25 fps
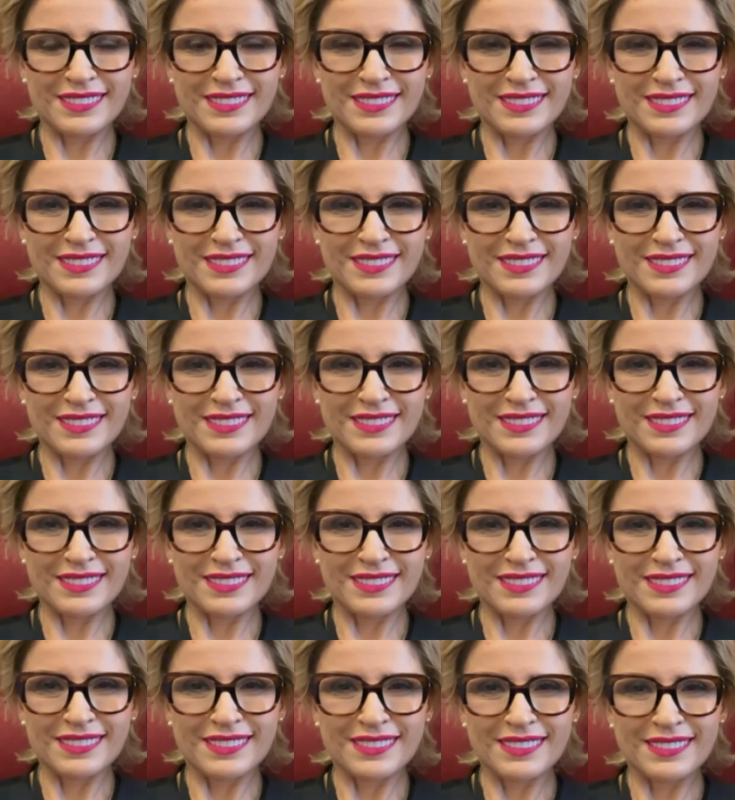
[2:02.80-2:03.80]

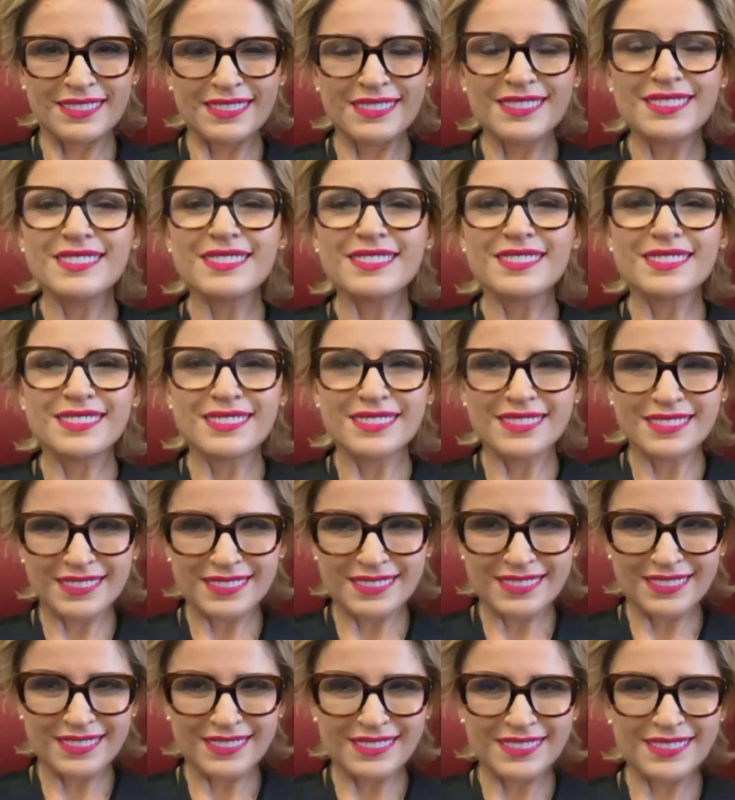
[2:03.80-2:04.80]

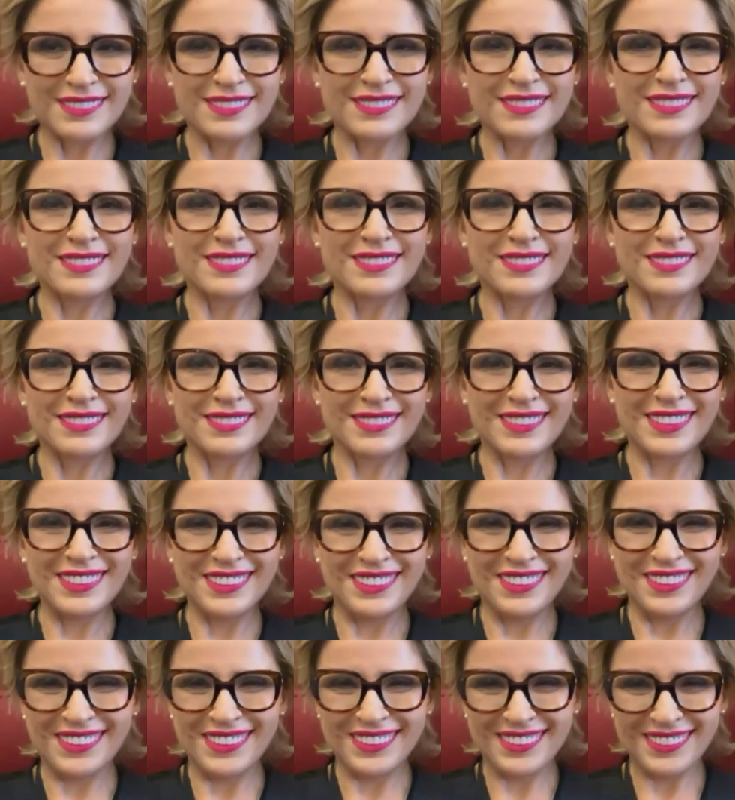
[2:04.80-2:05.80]

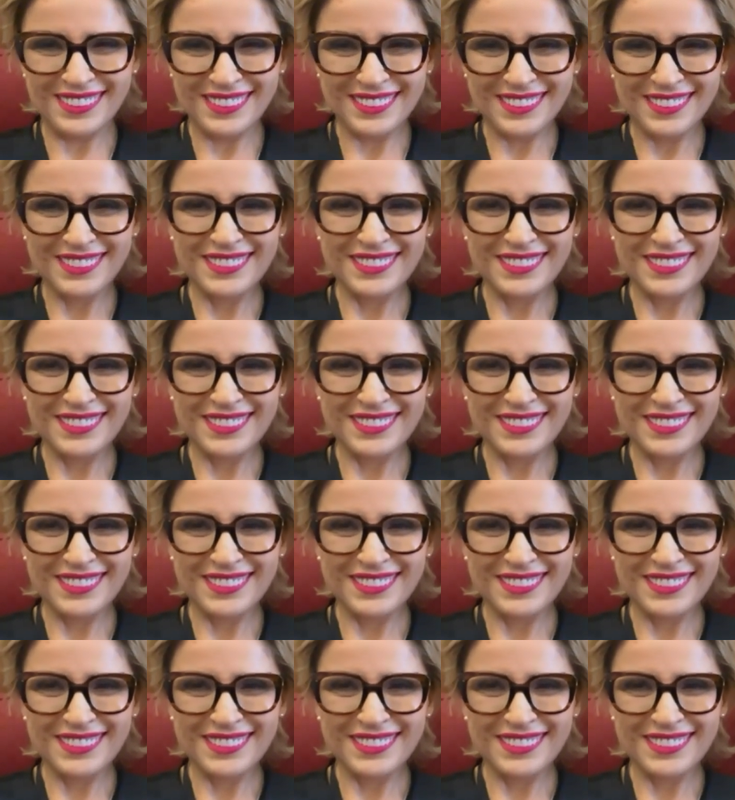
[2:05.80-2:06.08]
[no speech]